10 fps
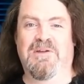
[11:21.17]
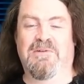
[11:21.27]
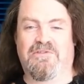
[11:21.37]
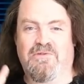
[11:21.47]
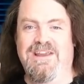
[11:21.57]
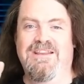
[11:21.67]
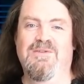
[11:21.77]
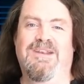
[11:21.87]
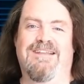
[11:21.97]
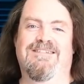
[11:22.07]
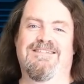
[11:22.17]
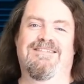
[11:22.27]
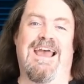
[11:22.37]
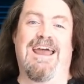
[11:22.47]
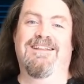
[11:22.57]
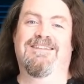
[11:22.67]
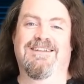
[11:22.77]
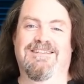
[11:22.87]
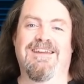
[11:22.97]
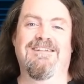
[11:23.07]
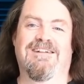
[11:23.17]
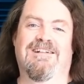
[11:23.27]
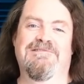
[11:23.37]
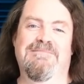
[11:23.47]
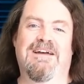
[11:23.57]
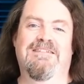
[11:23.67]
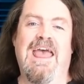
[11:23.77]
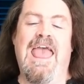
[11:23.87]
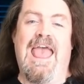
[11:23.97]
There were three new letters added to the Danish alphabet,